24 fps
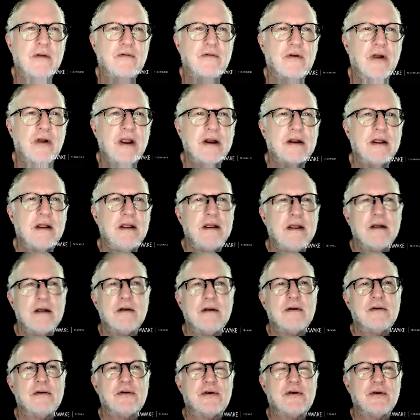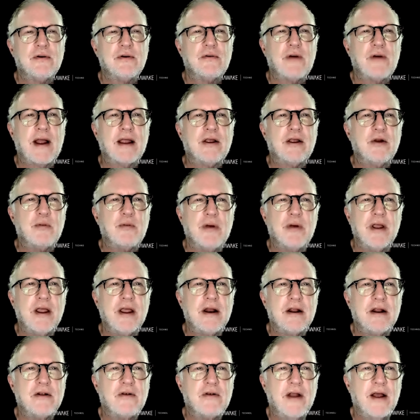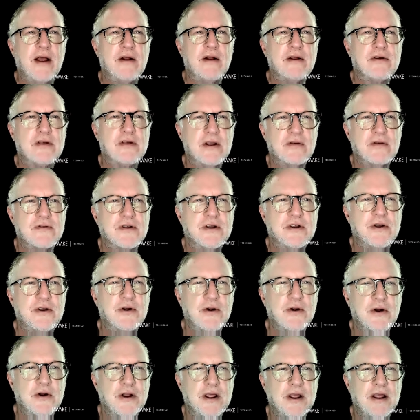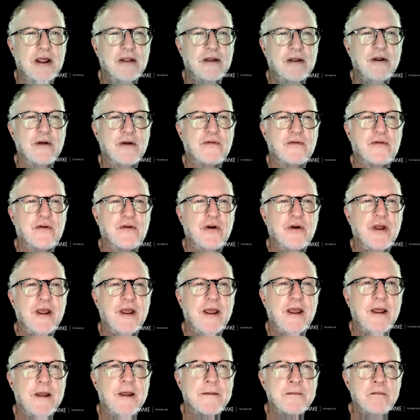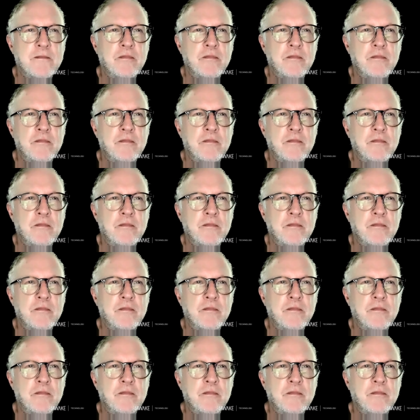For 18 years, you'll rack your brain and drown in self-security. Then you're free.